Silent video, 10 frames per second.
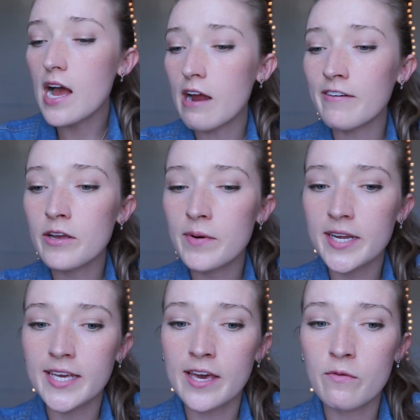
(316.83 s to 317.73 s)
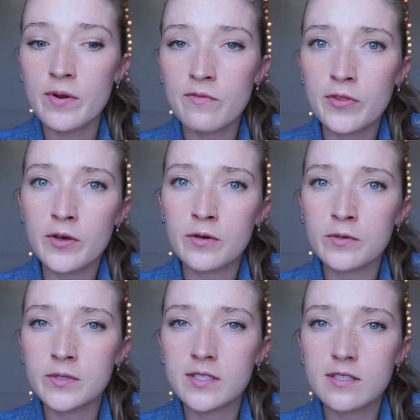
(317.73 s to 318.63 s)
I really want to get one of
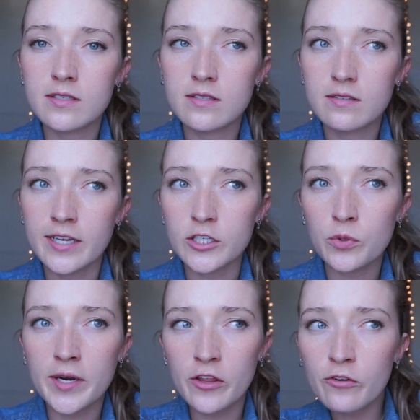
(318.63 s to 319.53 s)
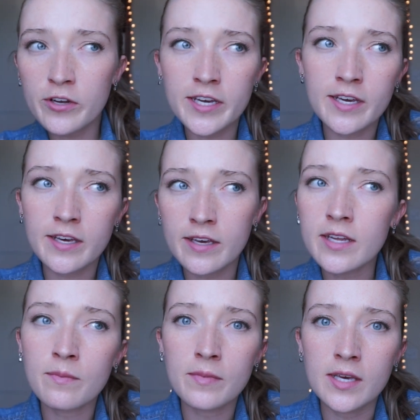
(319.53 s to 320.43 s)
those like twenty-three
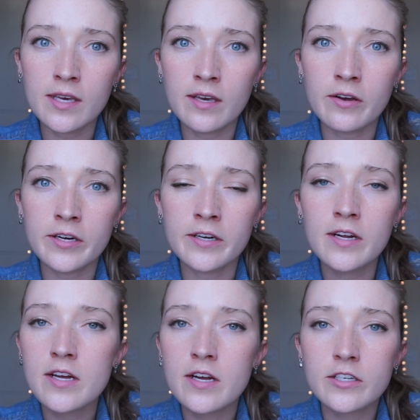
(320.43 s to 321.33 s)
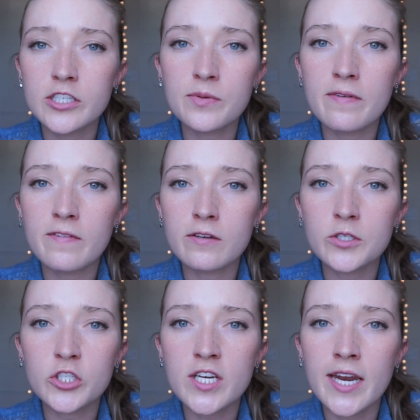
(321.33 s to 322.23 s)
and me or just one of those
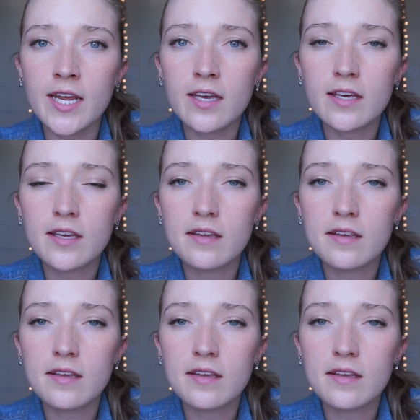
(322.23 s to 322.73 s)
genetic